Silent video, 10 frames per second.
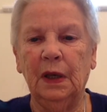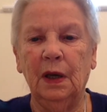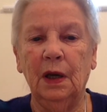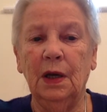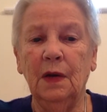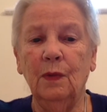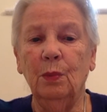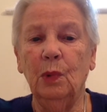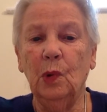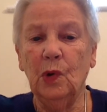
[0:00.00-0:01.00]
and even
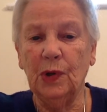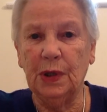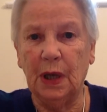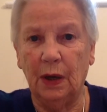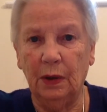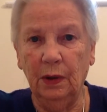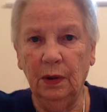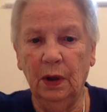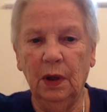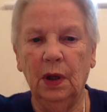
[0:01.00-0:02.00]
more so
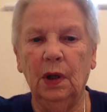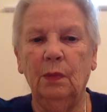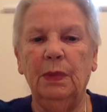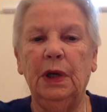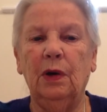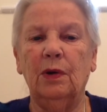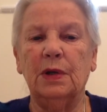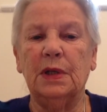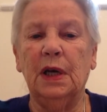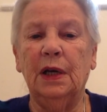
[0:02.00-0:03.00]

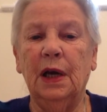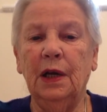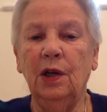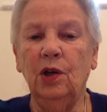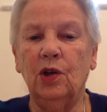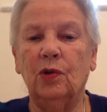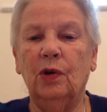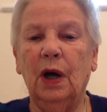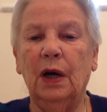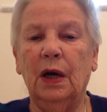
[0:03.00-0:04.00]
because an angel
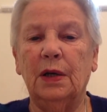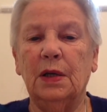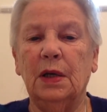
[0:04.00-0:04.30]
had